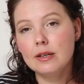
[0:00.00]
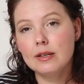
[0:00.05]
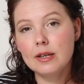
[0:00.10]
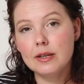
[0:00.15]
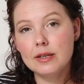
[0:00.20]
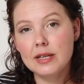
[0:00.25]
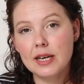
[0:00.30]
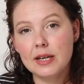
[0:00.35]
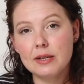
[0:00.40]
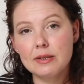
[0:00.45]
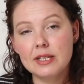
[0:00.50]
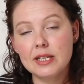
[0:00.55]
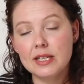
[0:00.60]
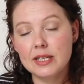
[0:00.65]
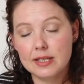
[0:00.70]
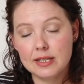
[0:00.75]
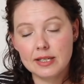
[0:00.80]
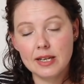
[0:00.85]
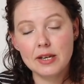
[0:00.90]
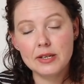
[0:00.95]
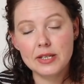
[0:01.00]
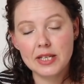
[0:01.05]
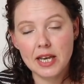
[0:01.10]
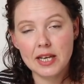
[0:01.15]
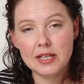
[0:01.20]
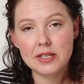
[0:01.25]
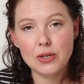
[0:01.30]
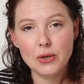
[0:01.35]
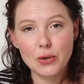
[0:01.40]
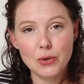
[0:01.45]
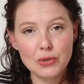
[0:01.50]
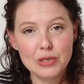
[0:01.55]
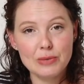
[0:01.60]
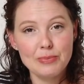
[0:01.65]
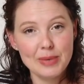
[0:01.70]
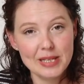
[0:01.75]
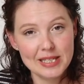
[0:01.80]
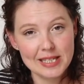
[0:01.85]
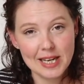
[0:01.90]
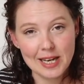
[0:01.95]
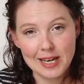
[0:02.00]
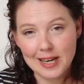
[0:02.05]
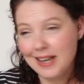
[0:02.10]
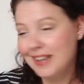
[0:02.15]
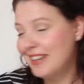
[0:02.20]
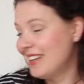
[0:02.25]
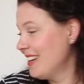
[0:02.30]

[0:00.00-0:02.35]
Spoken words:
no doubt it's going to get a lot busier.